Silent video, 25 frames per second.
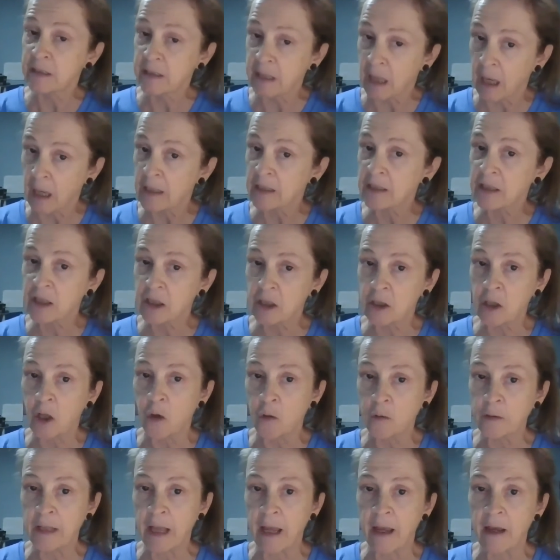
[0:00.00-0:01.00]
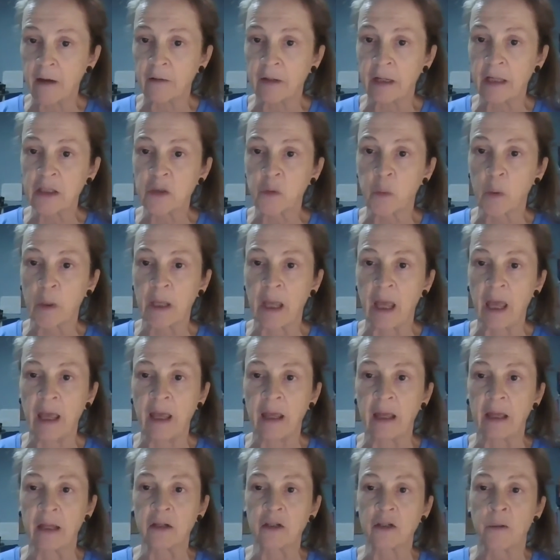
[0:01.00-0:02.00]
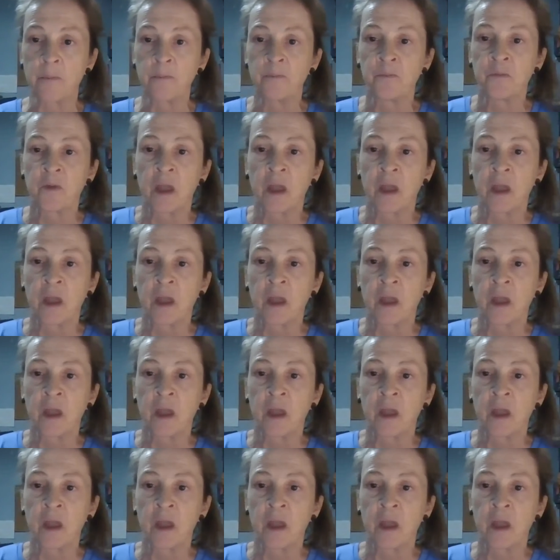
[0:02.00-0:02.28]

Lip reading: does slow down as we age.